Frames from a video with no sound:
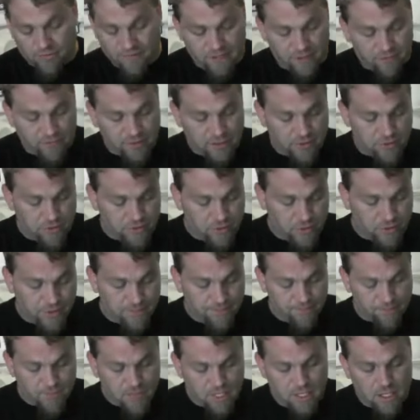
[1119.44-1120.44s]
valve rather, to it.
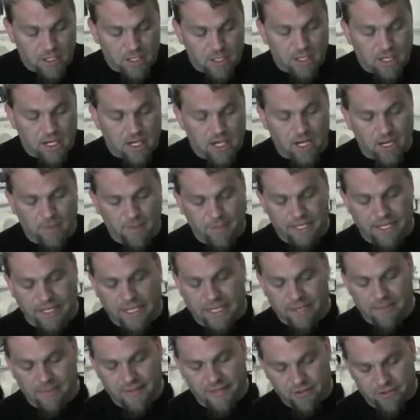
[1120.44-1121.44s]
And
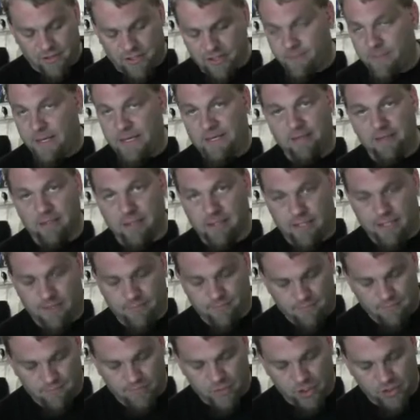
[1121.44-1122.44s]
again, that just basically
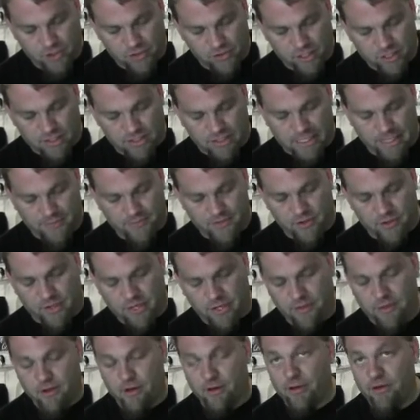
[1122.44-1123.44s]
goes on, clamps around
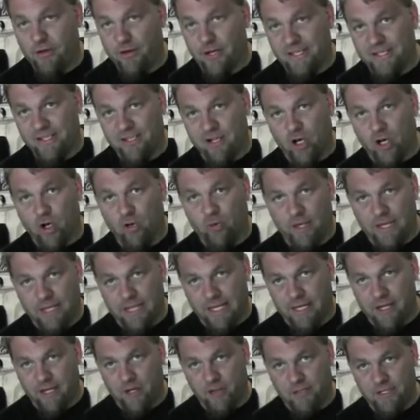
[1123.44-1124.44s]
it. Now there is an O-ring
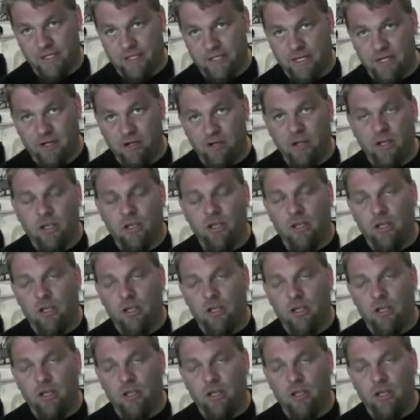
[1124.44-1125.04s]
that goes in there.